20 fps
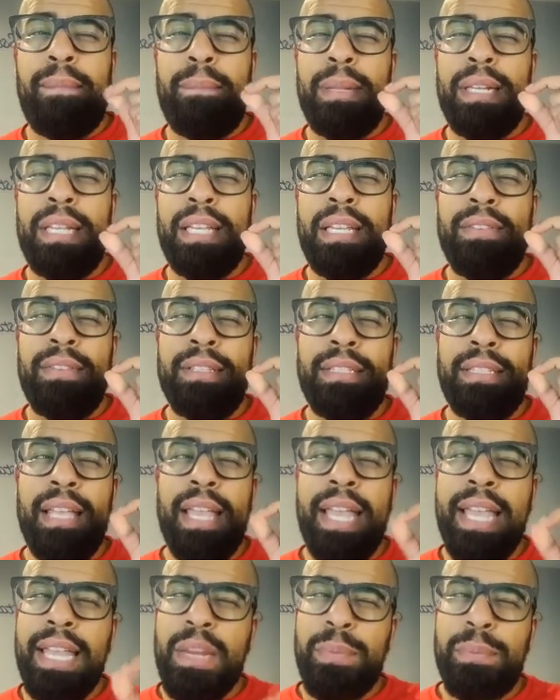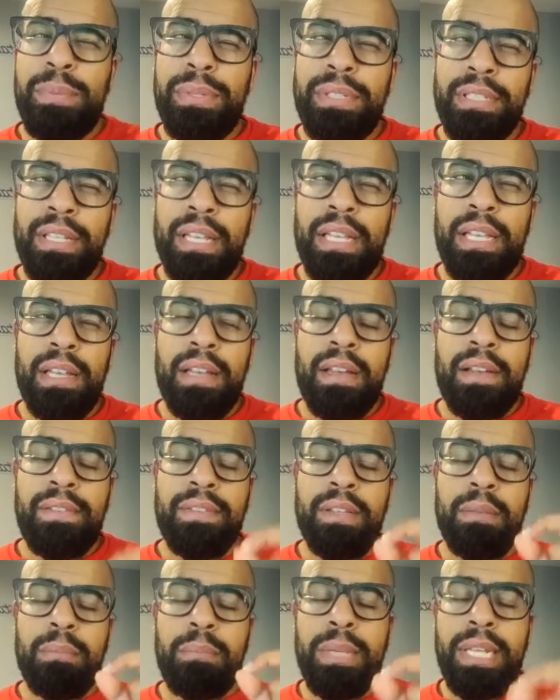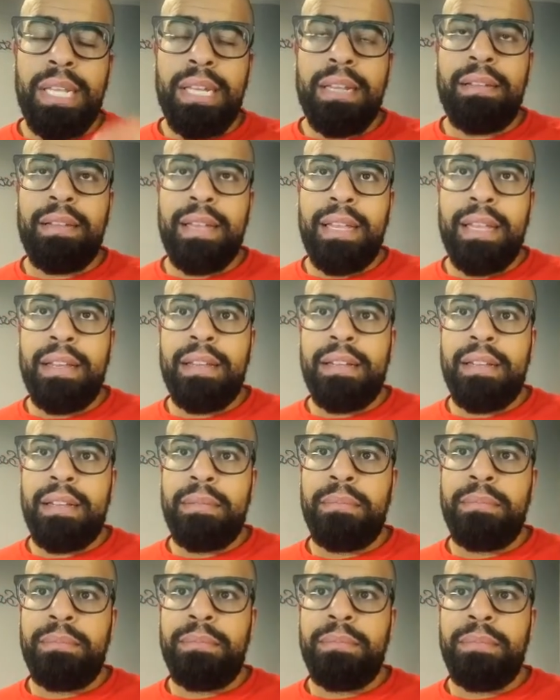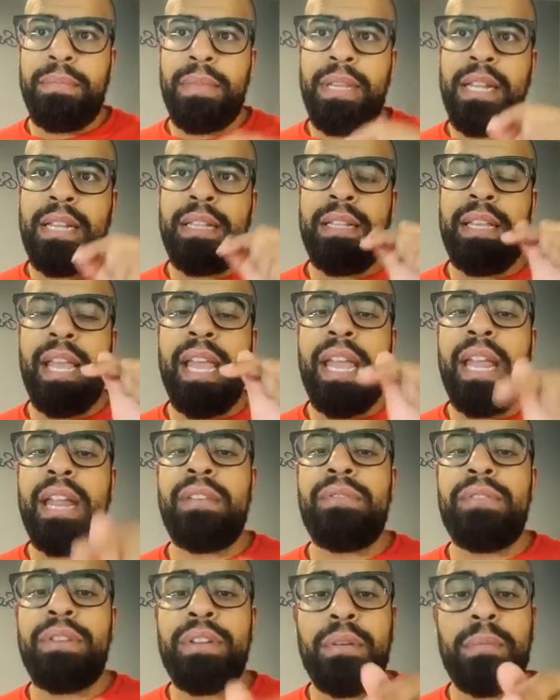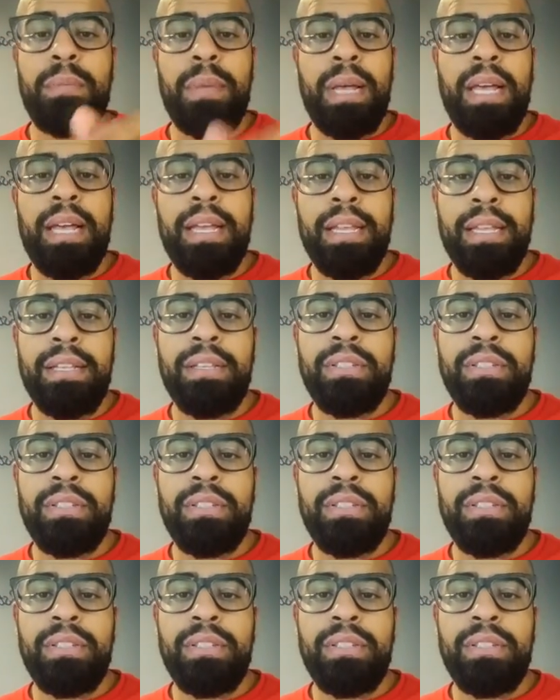believe it's 80% of the median income in the area you're buying.